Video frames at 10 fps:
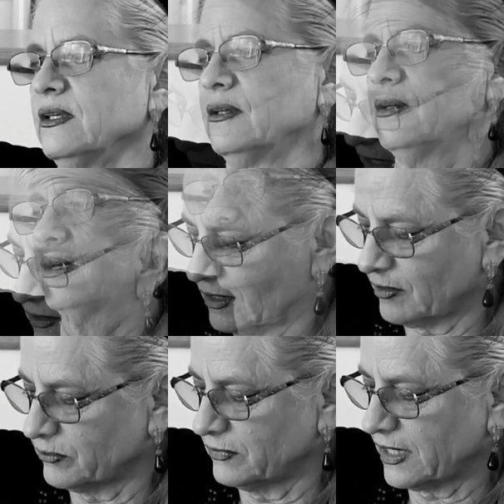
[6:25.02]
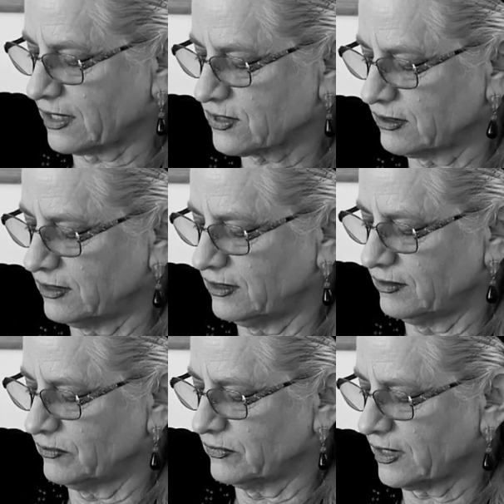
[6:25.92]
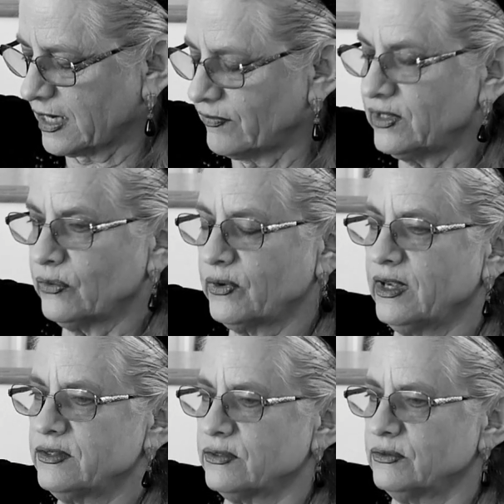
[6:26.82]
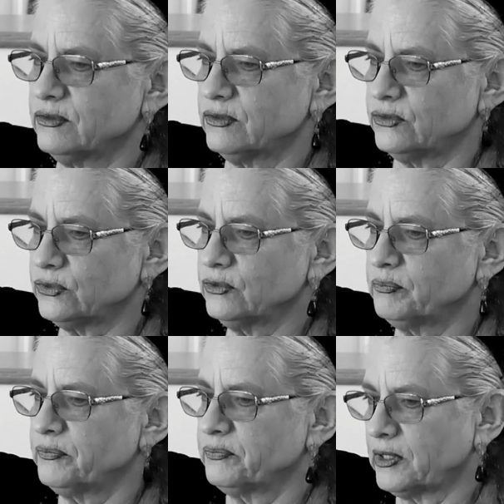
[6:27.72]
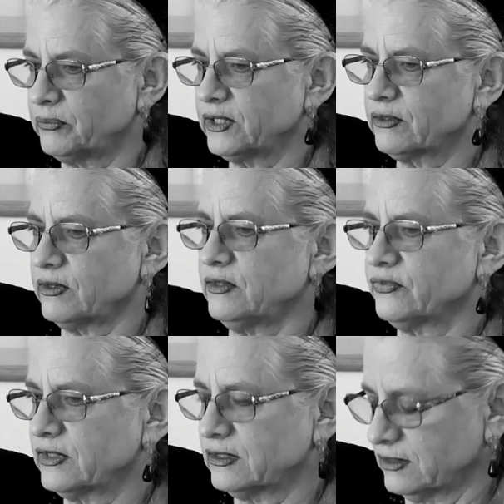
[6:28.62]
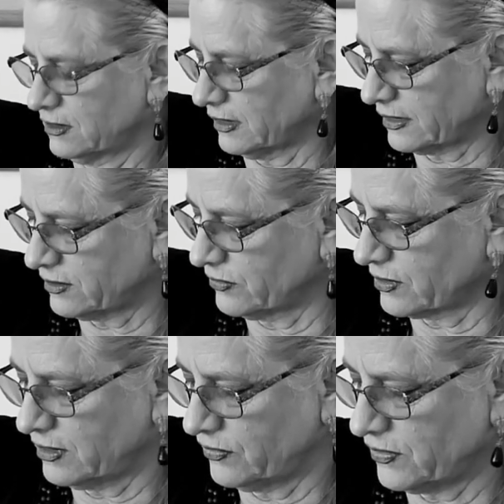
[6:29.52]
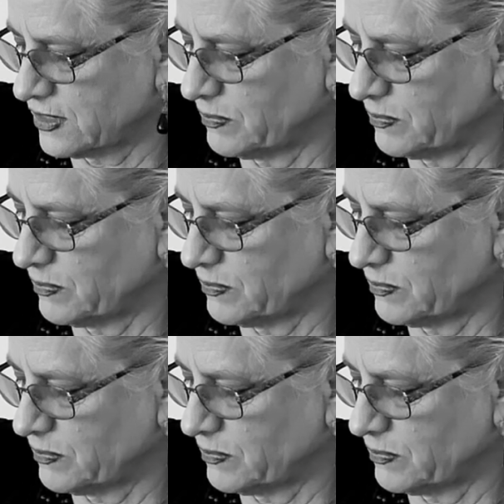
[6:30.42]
But actually having a way to do public grief, collective grief, has